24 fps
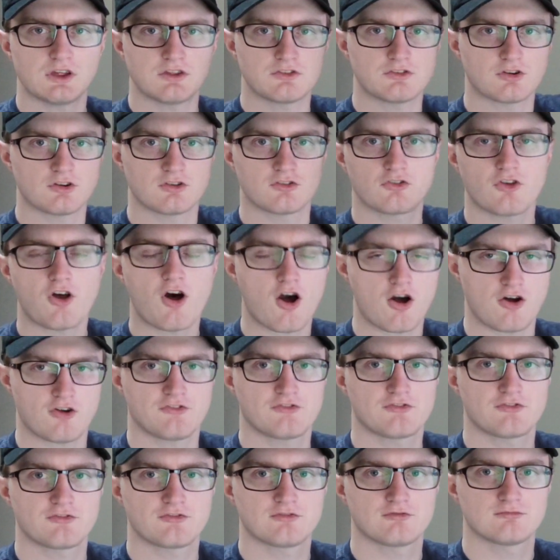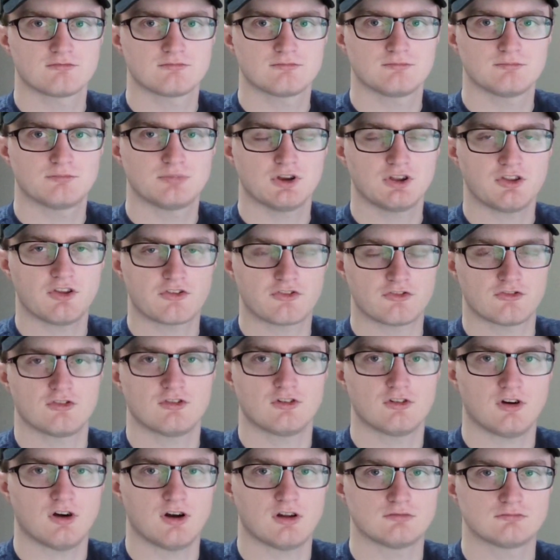turns off, but it doesn't
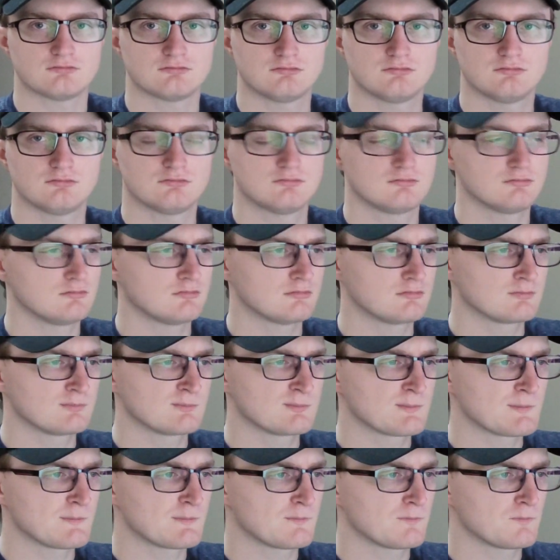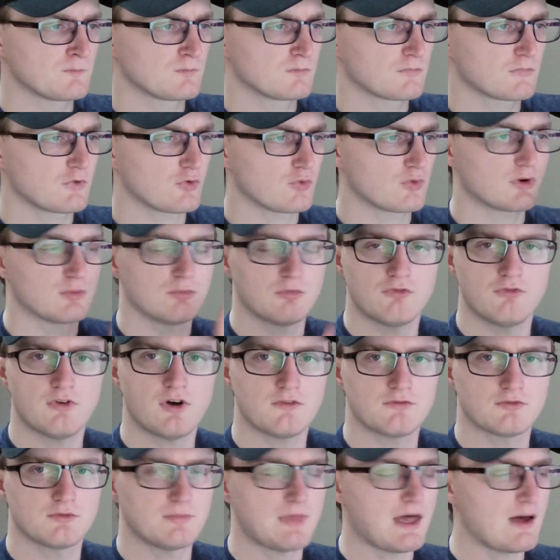turn on. So we're going to move
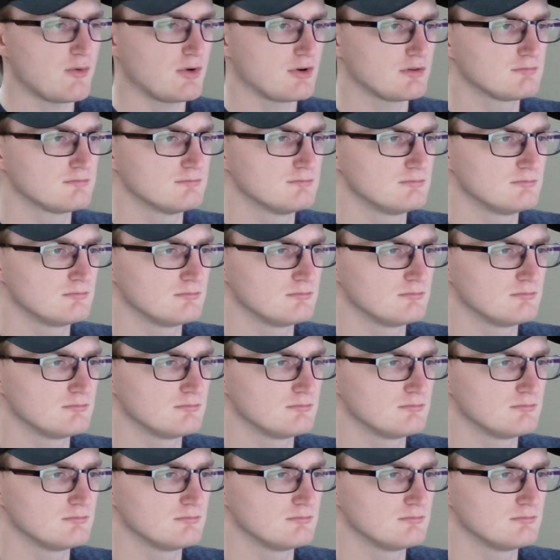on from that one.